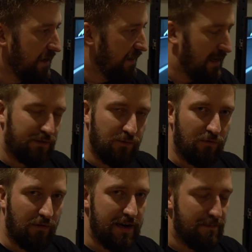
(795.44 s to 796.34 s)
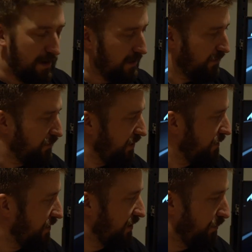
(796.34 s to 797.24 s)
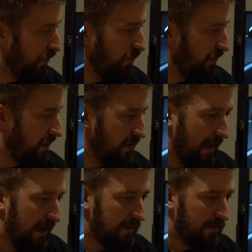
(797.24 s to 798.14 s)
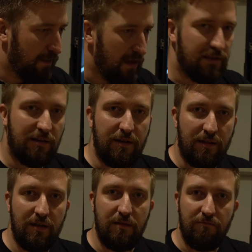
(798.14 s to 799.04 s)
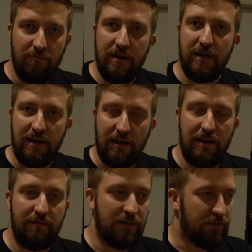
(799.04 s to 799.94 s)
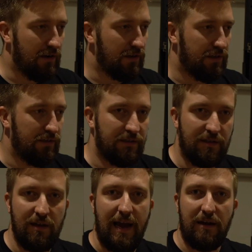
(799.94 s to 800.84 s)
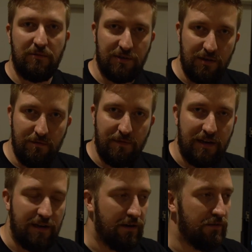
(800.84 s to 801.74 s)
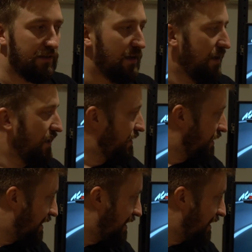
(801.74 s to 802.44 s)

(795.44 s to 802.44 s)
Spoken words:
That's all great, but it's also the support that you get. So things like the really clear instructions, the how-to videos, the